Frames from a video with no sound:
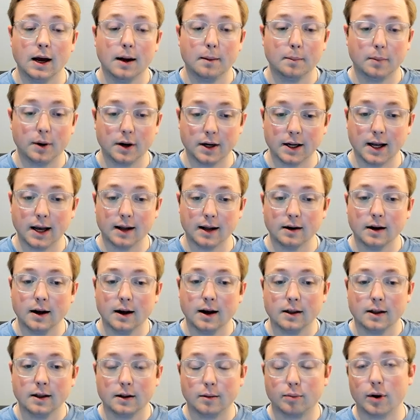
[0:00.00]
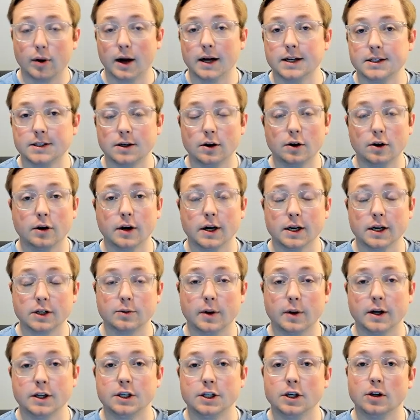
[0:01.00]
But again, the price to earnings
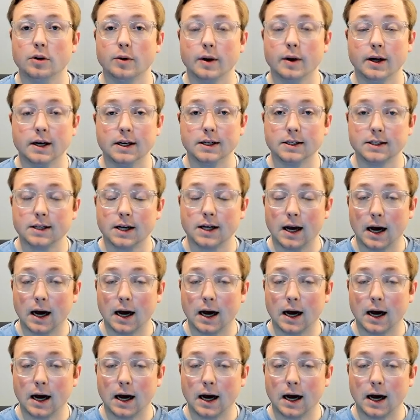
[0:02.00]
ratio is